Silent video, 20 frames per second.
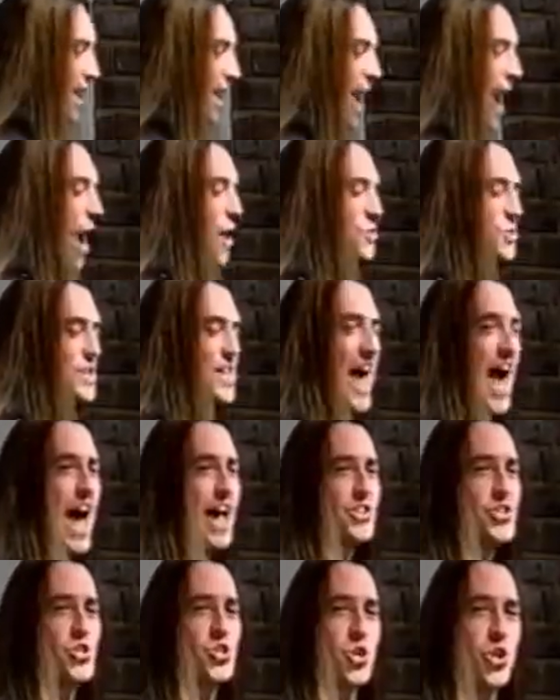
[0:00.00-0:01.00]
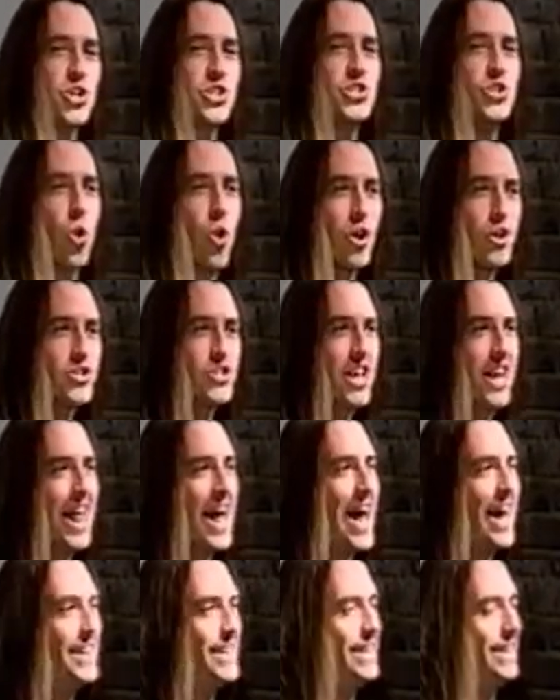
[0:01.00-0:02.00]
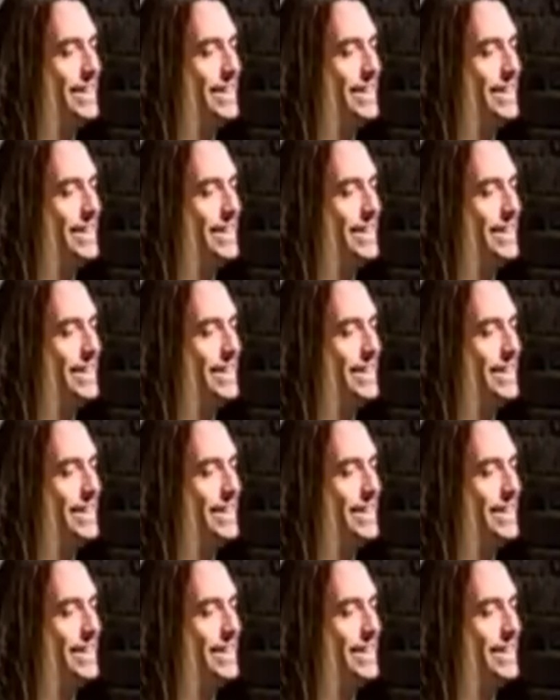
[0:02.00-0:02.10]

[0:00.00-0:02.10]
How's that, Sir Dorks a lot?